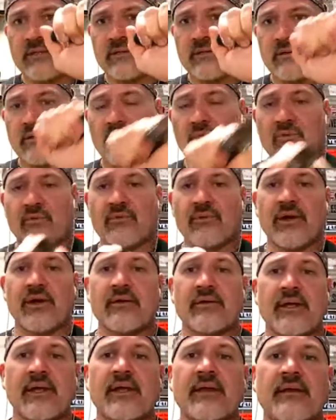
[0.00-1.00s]
on the rear
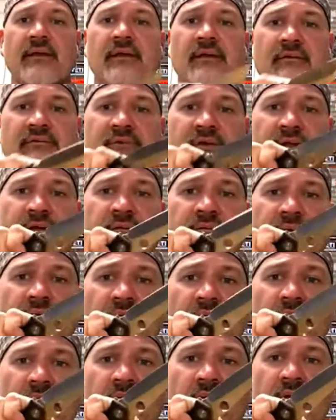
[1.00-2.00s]
end of it.
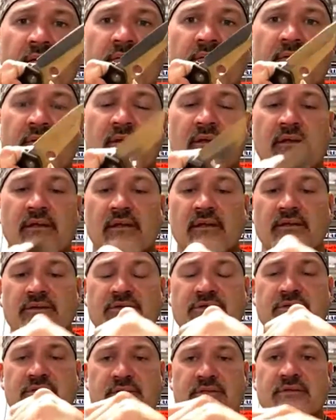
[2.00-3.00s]
And
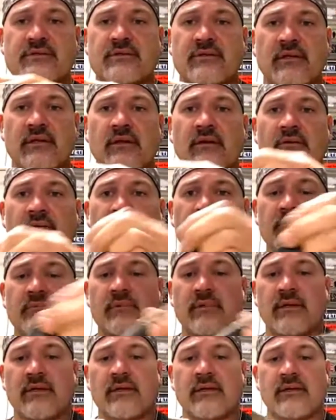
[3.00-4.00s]
it's just, you know,
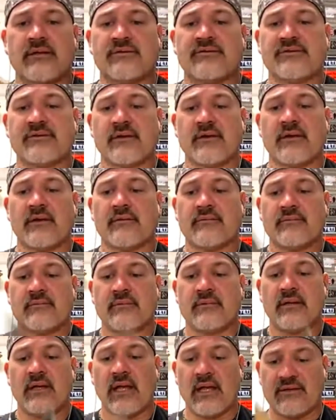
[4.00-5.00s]
it's uh,
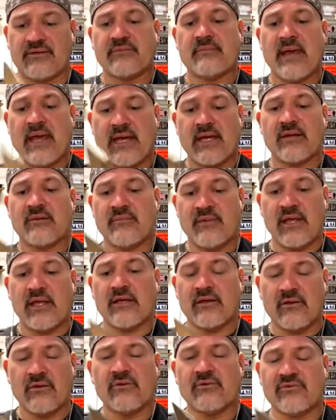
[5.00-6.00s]
it's made to be
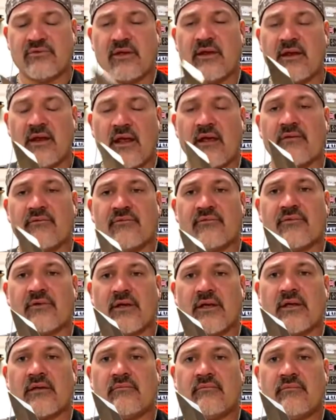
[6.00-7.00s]
used in
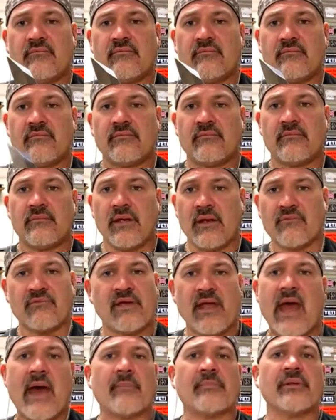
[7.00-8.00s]
every
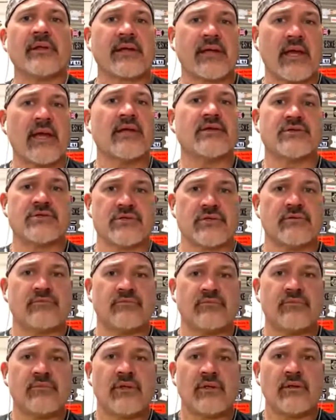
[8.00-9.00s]
every application.
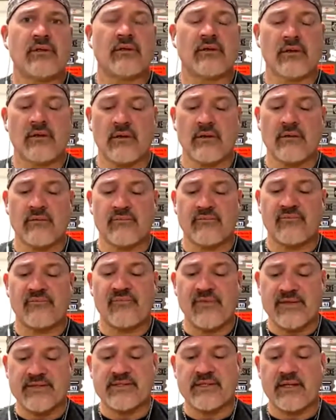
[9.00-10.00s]
Uh,
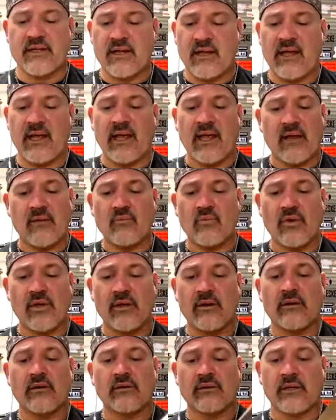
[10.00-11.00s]
fits in the hand
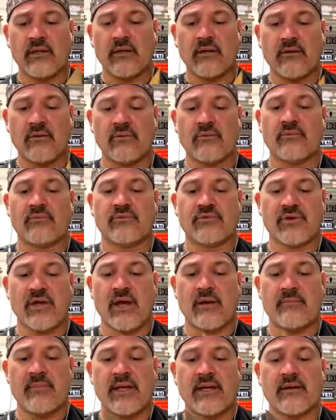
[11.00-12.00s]
well, you know, try
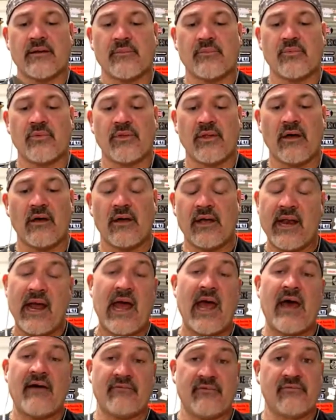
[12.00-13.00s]
to meet up with all. And I
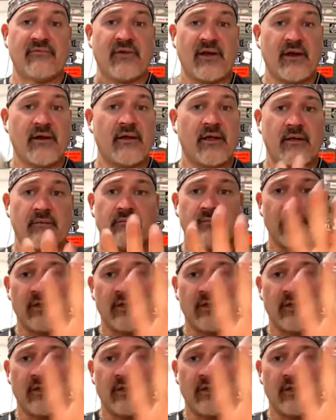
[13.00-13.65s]
have a very,